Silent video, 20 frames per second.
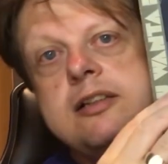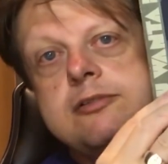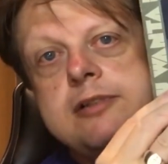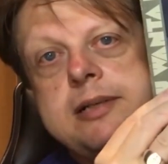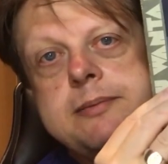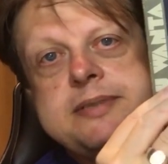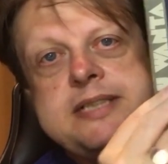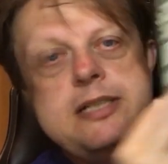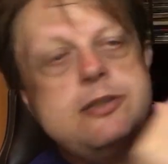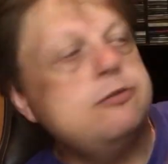
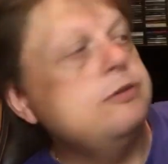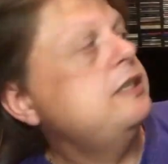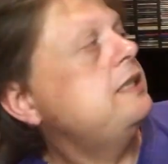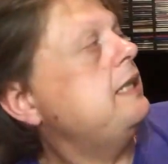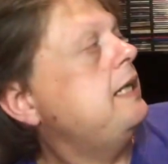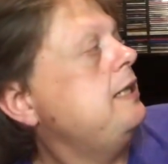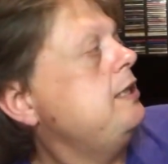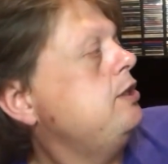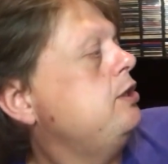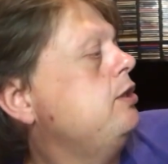Graham Central
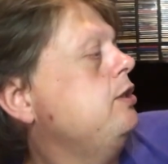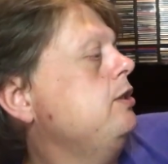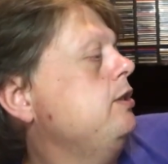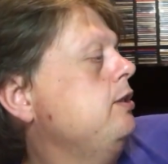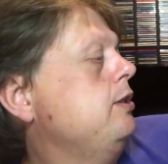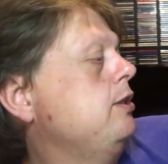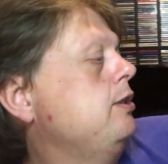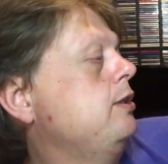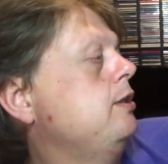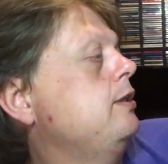
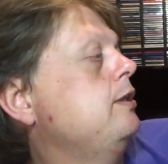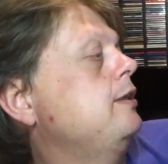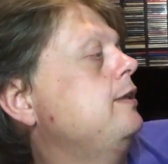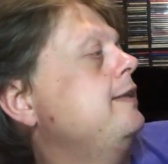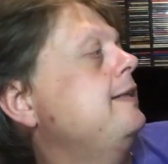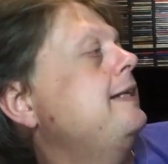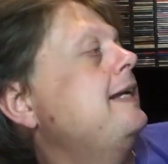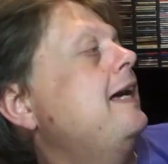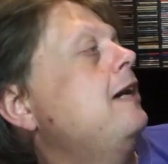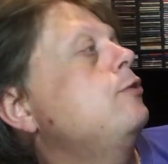
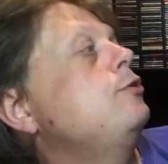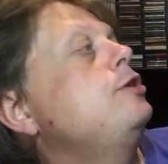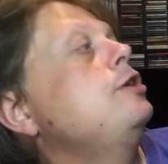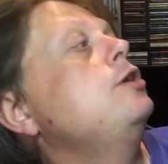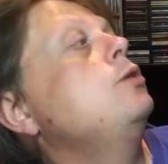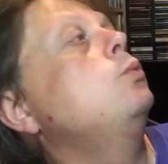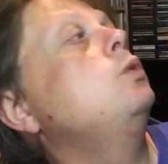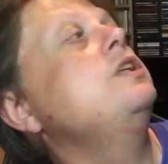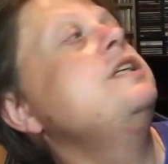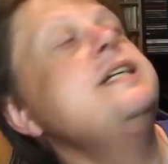Station, Now Do
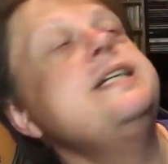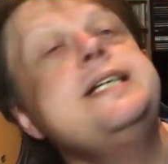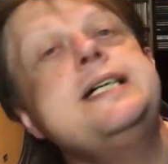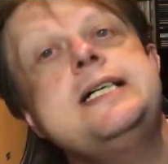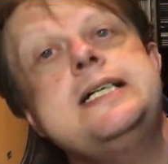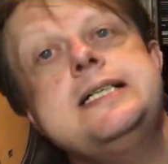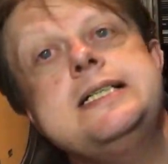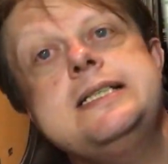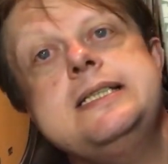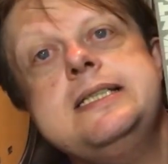You Wanna
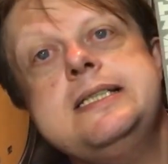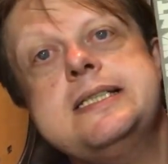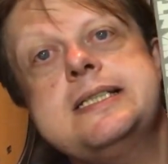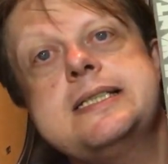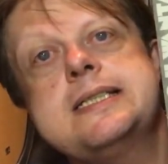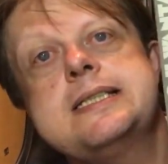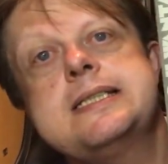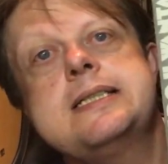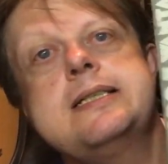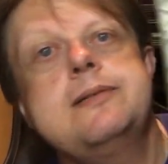
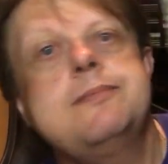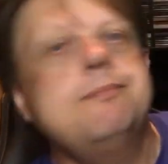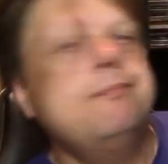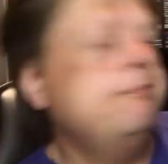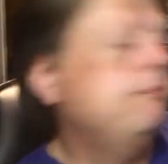Dance?